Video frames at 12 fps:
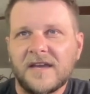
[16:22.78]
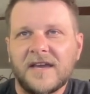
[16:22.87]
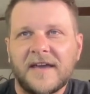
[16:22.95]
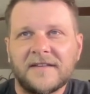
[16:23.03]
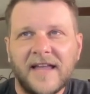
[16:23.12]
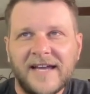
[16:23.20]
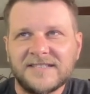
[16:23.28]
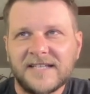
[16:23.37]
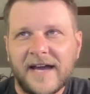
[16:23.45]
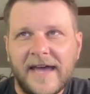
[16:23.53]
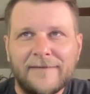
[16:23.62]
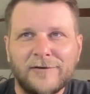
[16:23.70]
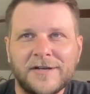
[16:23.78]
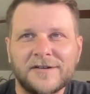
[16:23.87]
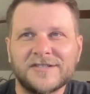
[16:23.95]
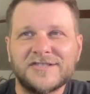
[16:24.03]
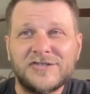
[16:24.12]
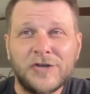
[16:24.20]
And the last thing I have on here
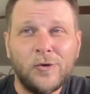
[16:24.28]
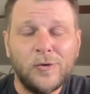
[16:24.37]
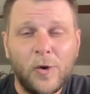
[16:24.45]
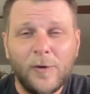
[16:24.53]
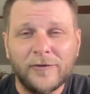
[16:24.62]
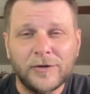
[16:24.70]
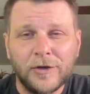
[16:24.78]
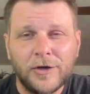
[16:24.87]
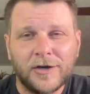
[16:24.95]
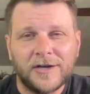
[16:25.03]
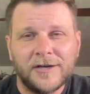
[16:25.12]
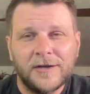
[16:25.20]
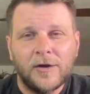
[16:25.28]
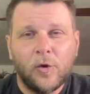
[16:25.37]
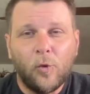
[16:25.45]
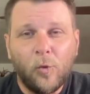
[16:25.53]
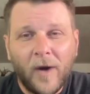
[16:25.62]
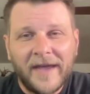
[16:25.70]
is don't overlook
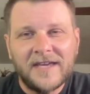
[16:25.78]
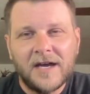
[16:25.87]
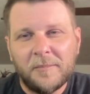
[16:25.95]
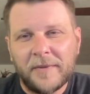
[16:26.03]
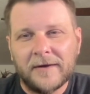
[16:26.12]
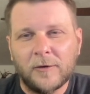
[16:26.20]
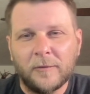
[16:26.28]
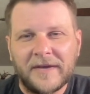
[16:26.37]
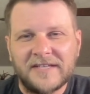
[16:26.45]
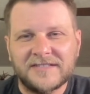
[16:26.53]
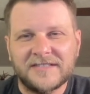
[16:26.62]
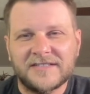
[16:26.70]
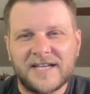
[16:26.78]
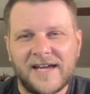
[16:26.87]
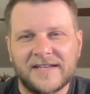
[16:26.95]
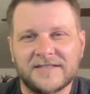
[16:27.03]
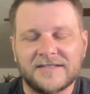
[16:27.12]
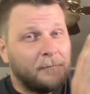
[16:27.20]
white apparel-based
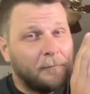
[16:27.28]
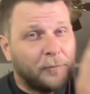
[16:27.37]
designs.